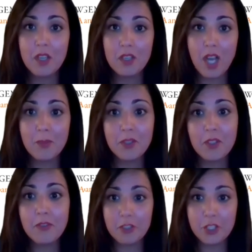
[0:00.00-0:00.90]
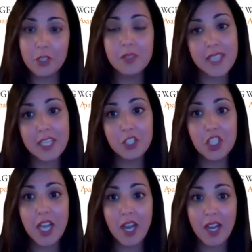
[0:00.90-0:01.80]
commonly referred to as
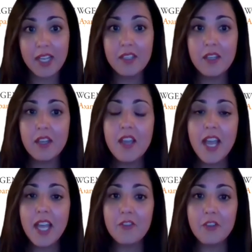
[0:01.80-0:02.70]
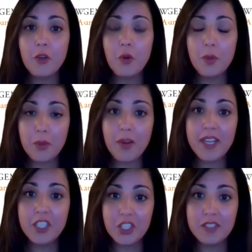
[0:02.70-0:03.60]
AGI, and for
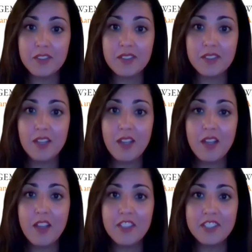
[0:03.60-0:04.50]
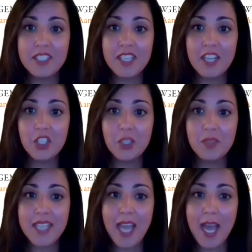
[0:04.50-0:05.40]
corporations, the deduction was
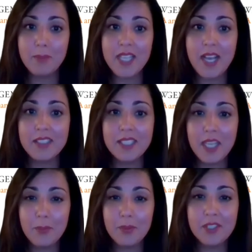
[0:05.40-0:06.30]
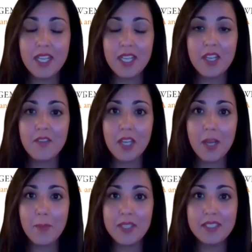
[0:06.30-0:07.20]
capped at 10% of the
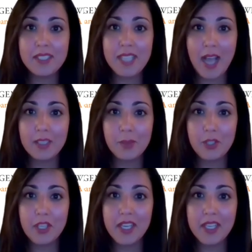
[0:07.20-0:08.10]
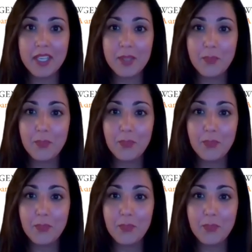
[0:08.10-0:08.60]
company's taxable income.